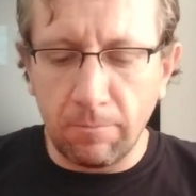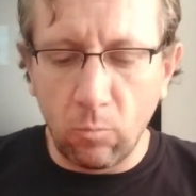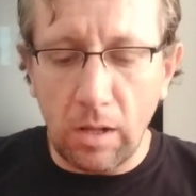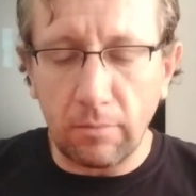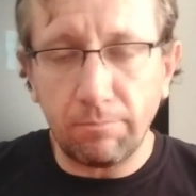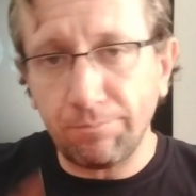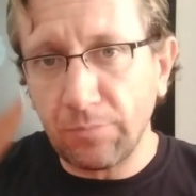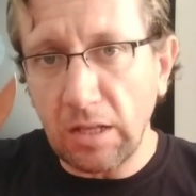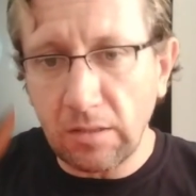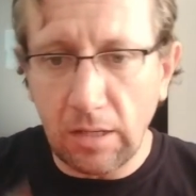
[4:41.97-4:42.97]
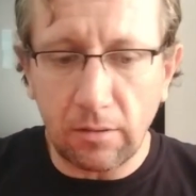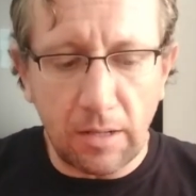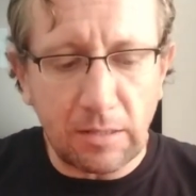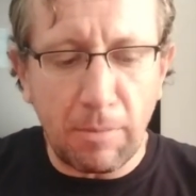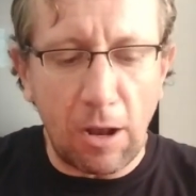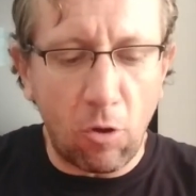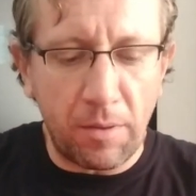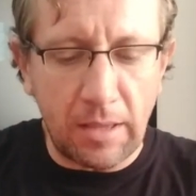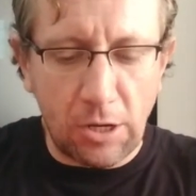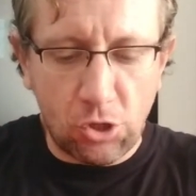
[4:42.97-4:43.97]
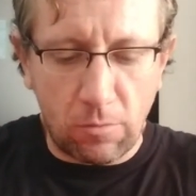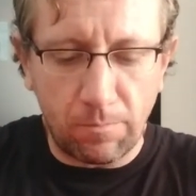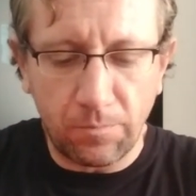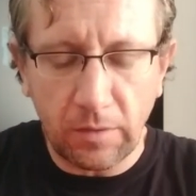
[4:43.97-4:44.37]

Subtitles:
Well, that's it, that's my recommendation.